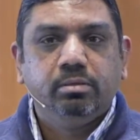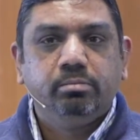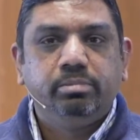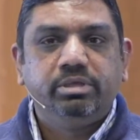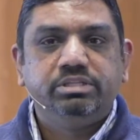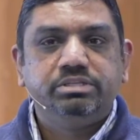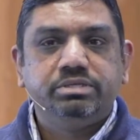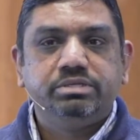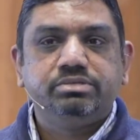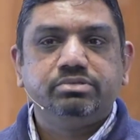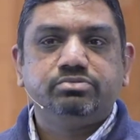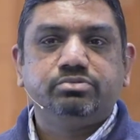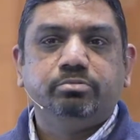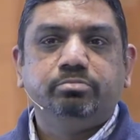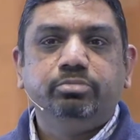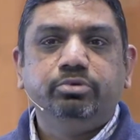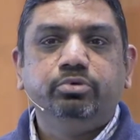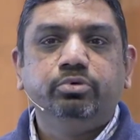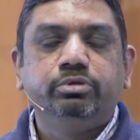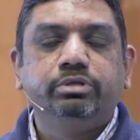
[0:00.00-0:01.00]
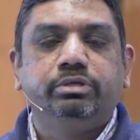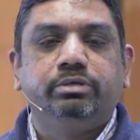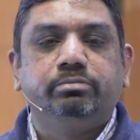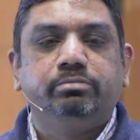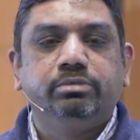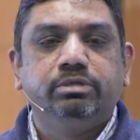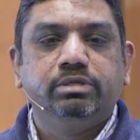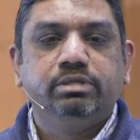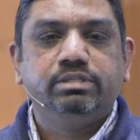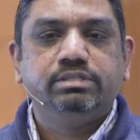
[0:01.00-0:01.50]
But Jesus rebuked
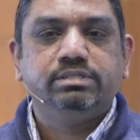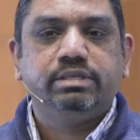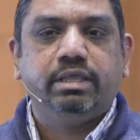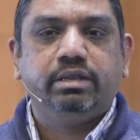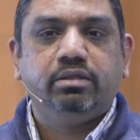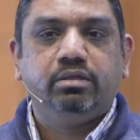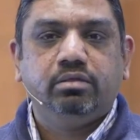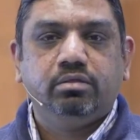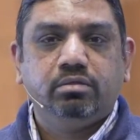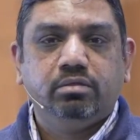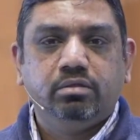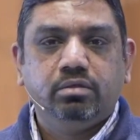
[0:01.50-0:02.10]
him and said,